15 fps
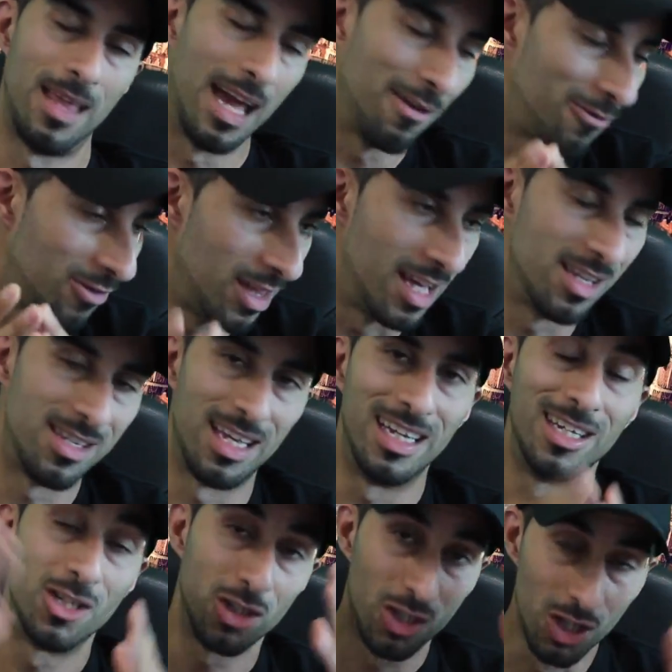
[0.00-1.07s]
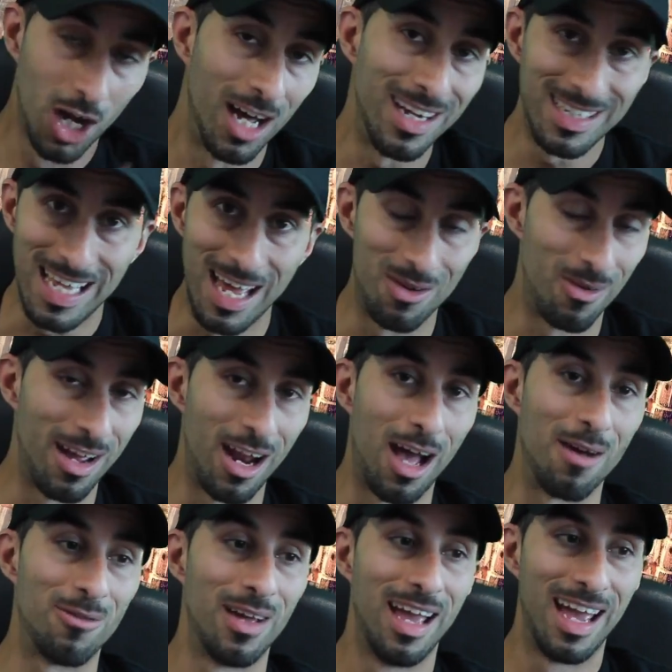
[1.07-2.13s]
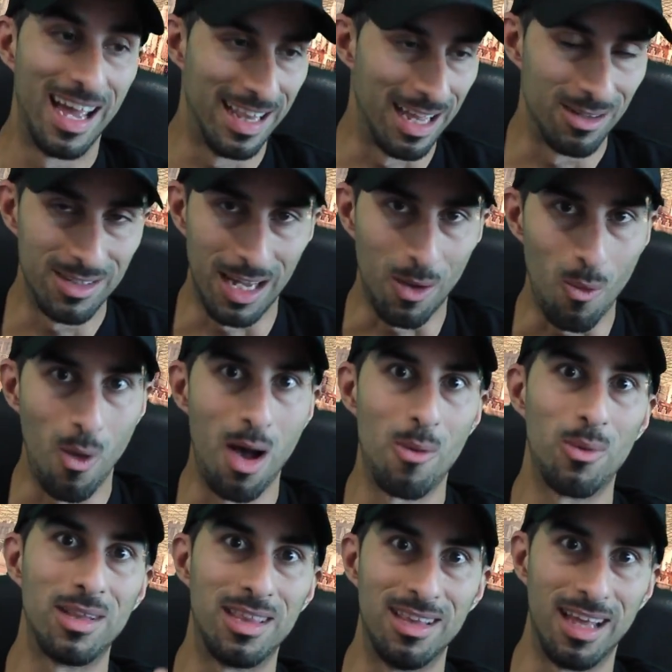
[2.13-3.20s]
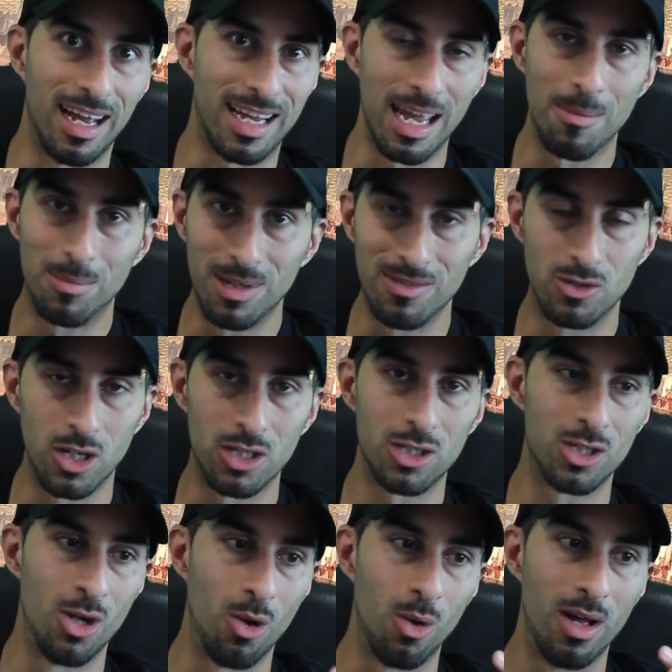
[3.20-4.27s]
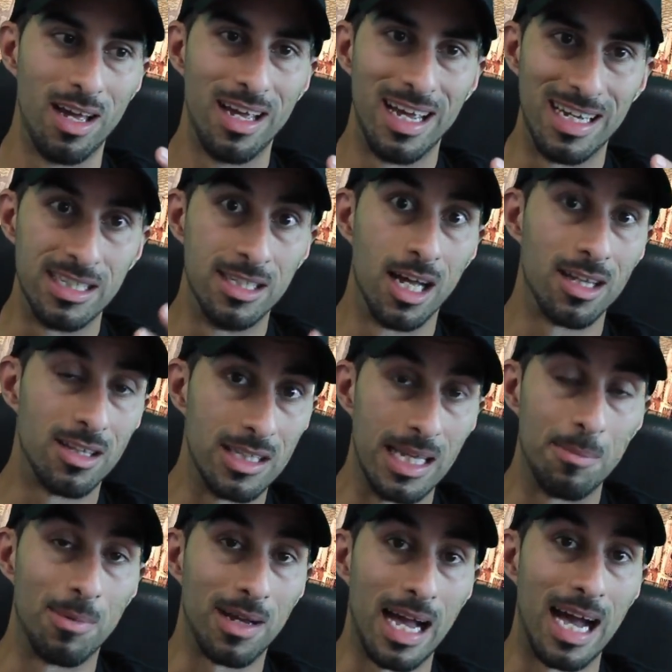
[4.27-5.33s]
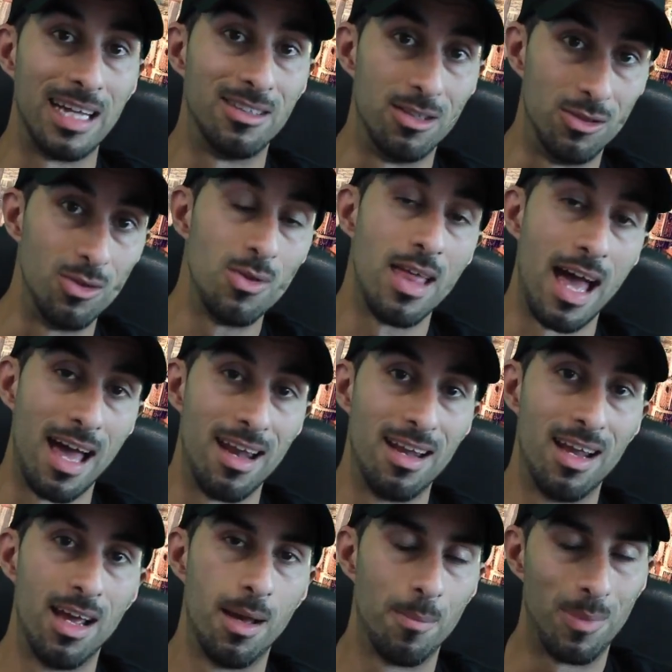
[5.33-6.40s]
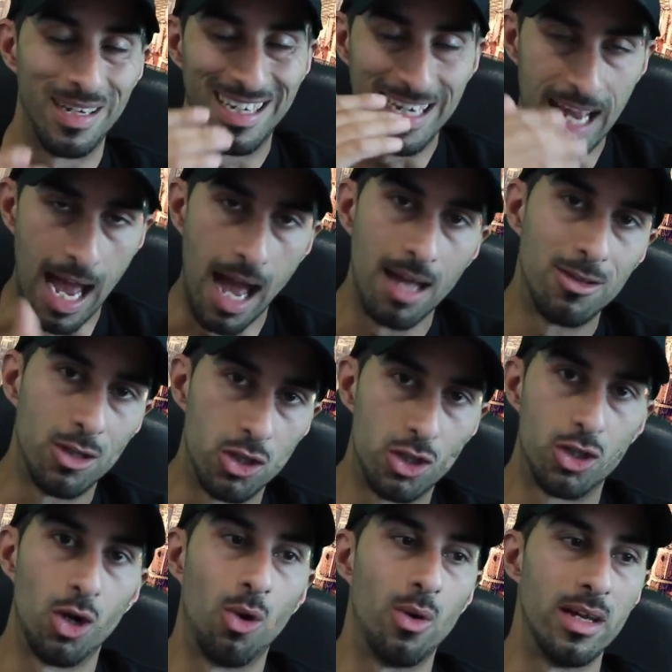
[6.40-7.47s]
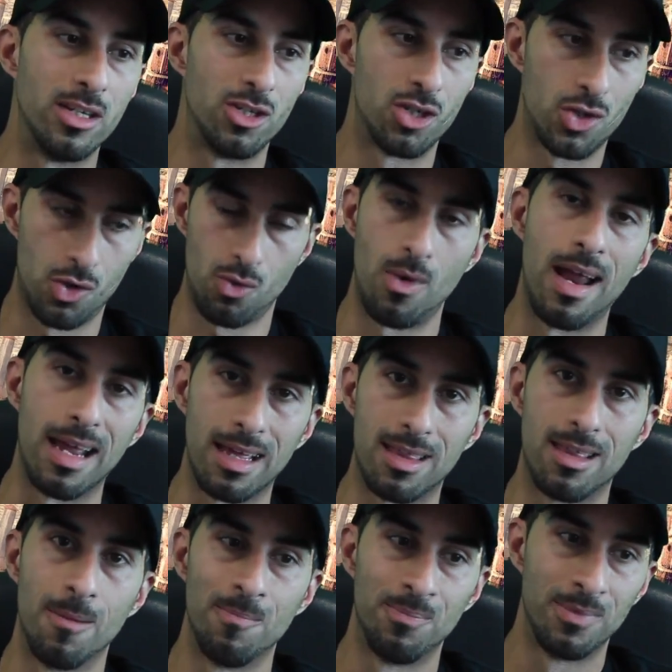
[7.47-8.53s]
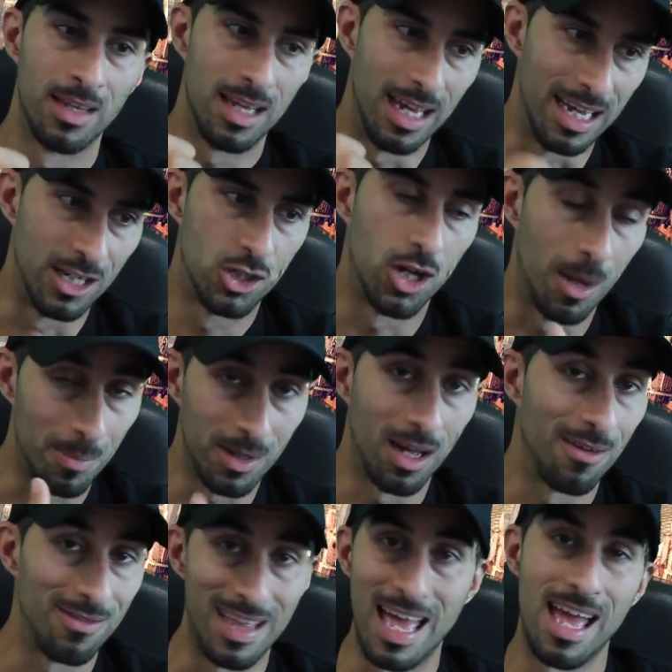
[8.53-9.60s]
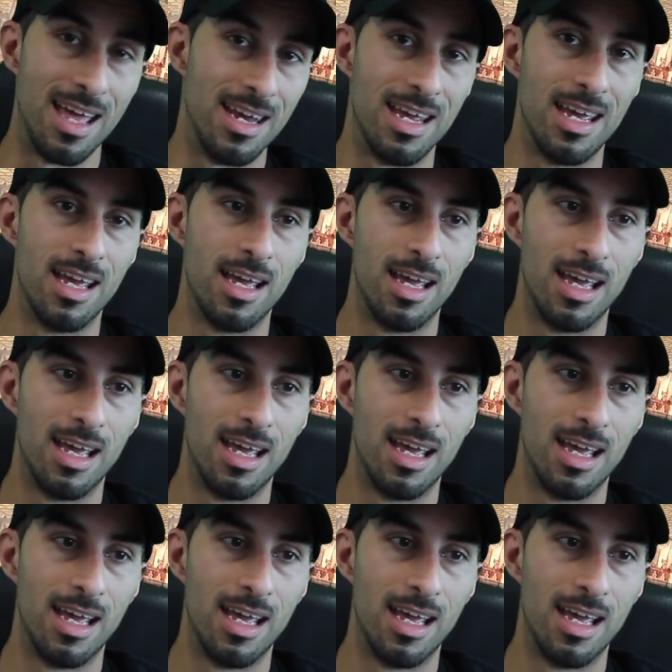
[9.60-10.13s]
F this. And he just cut his head right off. And I was like, wow, what? I can't believe Jon Snow is not the type of guy to do that. But he had to show his strength in chopping off the head.